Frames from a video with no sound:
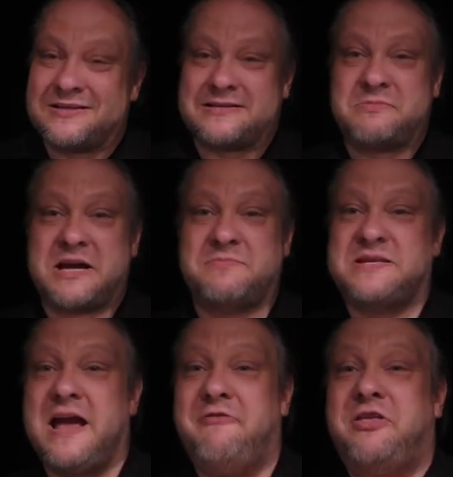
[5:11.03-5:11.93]
Sometimes
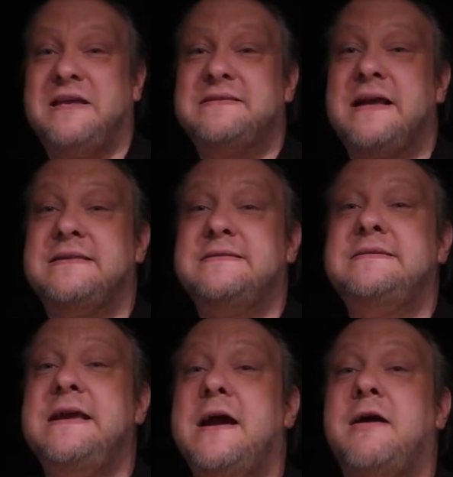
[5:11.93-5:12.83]
they have things like
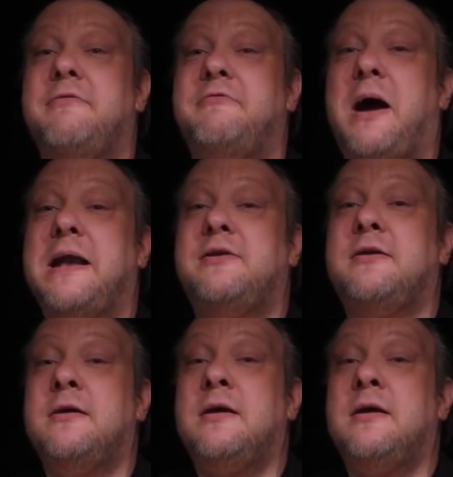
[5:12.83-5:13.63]
this here, right?